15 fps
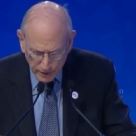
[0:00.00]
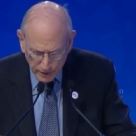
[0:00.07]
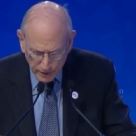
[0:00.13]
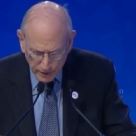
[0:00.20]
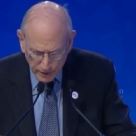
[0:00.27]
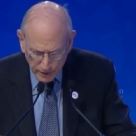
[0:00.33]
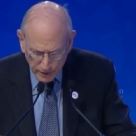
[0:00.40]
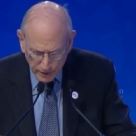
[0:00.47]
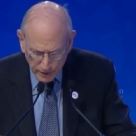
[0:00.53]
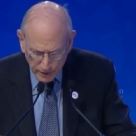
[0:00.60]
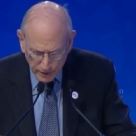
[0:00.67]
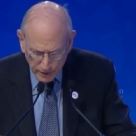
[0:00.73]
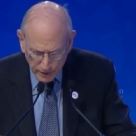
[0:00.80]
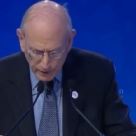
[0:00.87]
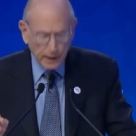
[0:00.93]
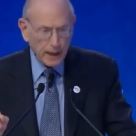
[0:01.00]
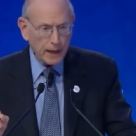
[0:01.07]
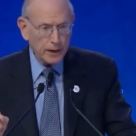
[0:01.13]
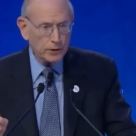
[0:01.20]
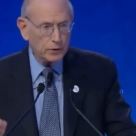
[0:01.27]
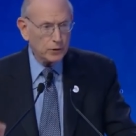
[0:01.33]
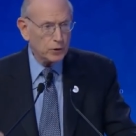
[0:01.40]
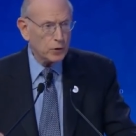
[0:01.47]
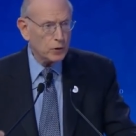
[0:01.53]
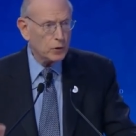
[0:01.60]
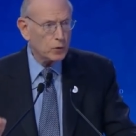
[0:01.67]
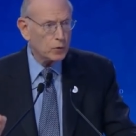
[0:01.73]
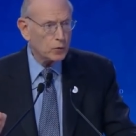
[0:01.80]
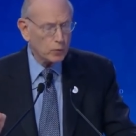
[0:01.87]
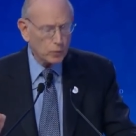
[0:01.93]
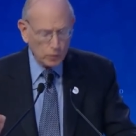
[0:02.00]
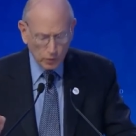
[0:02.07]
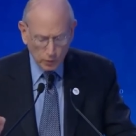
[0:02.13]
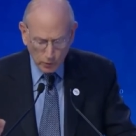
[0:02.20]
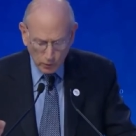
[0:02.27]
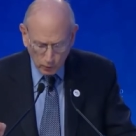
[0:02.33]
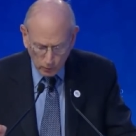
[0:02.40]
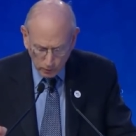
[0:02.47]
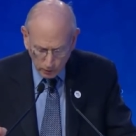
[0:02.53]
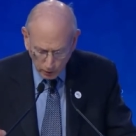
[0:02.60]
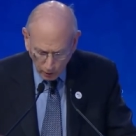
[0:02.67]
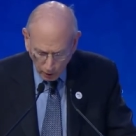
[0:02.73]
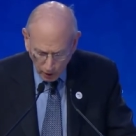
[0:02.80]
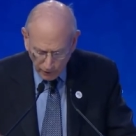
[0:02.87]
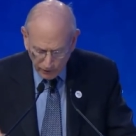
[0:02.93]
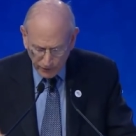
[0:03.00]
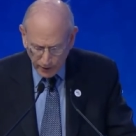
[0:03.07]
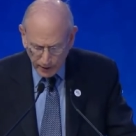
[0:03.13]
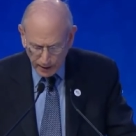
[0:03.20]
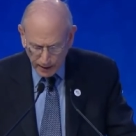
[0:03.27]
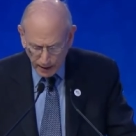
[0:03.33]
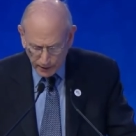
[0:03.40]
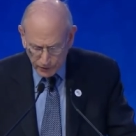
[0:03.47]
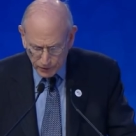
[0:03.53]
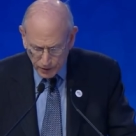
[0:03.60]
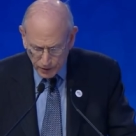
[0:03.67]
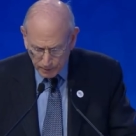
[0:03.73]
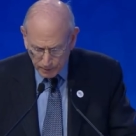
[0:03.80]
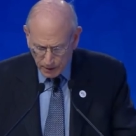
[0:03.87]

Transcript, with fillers: are using a new lawfare concept,